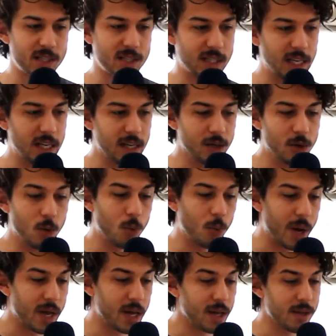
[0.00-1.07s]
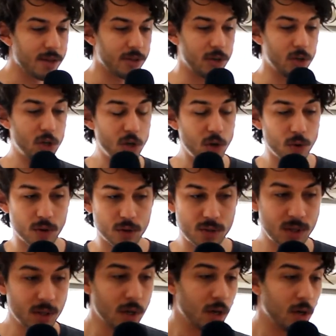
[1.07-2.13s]
scene with
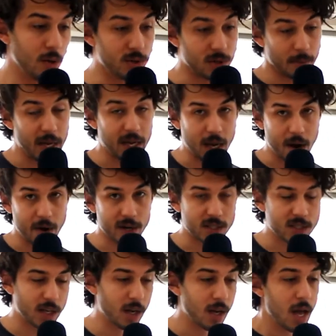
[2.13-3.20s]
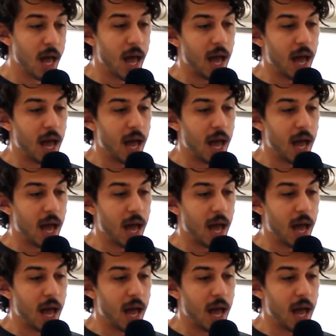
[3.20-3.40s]
Newt, who's the main character,